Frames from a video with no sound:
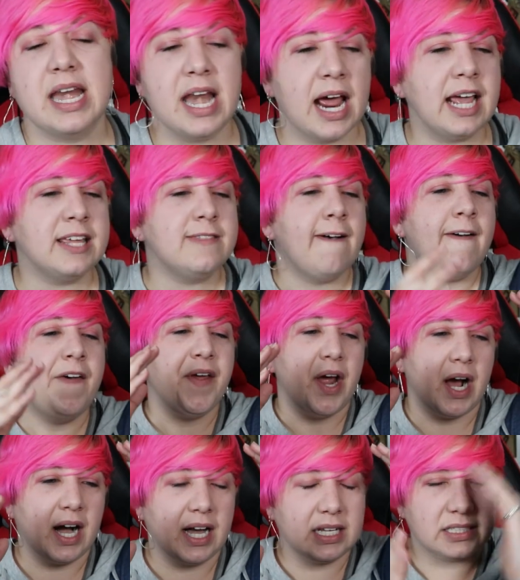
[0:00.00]
9th.
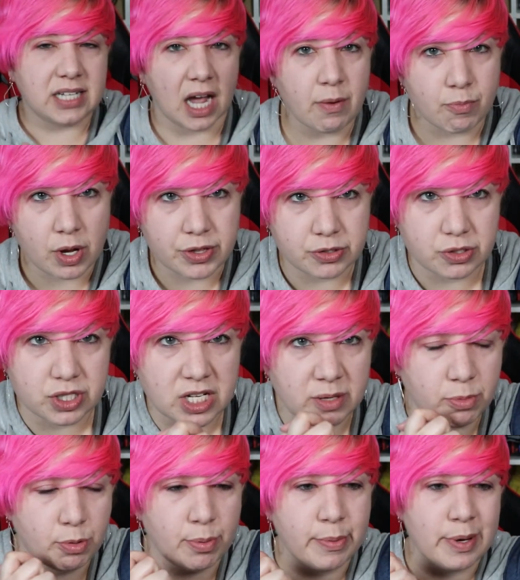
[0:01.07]
Donbrothers is gonna
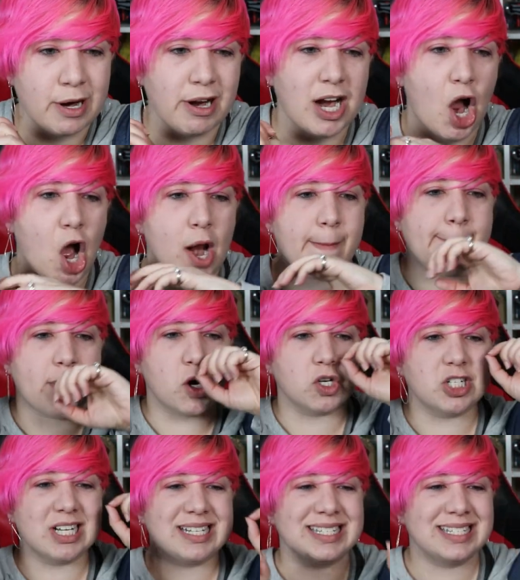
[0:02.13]
be premiering on
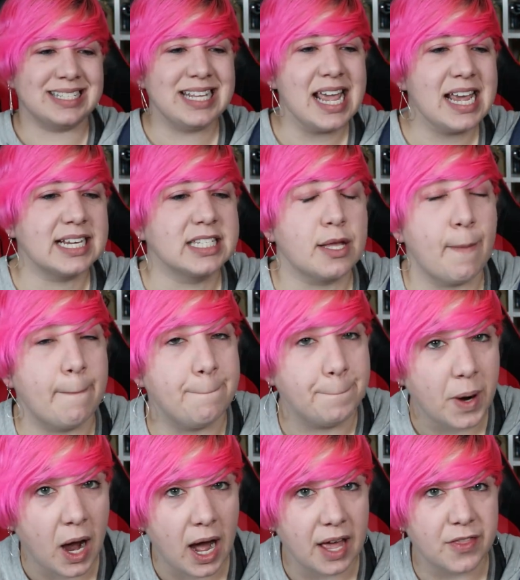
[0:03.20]
March 6th,
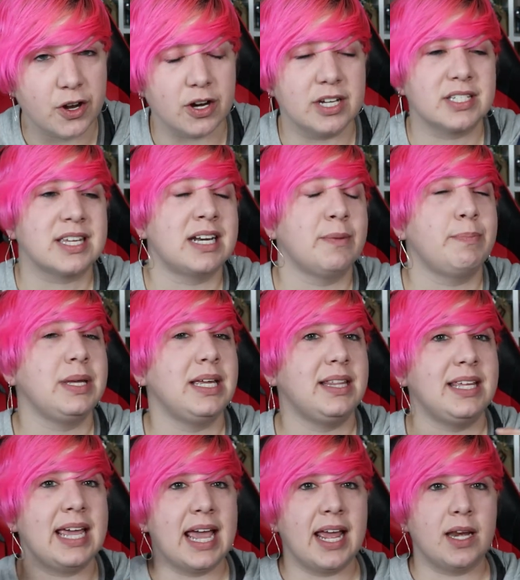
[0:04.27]
but there is gonna be
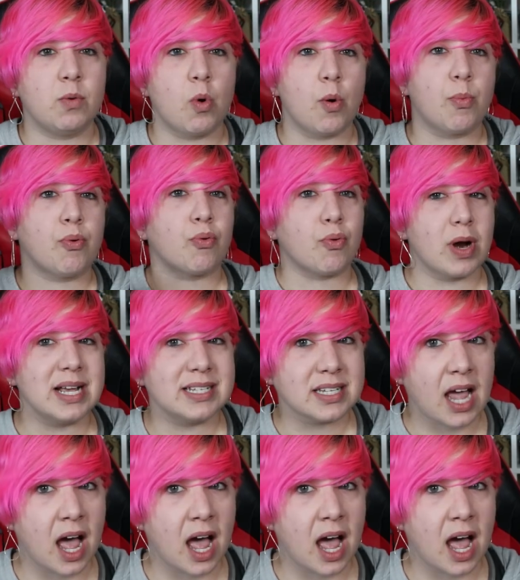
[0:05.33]
the annual press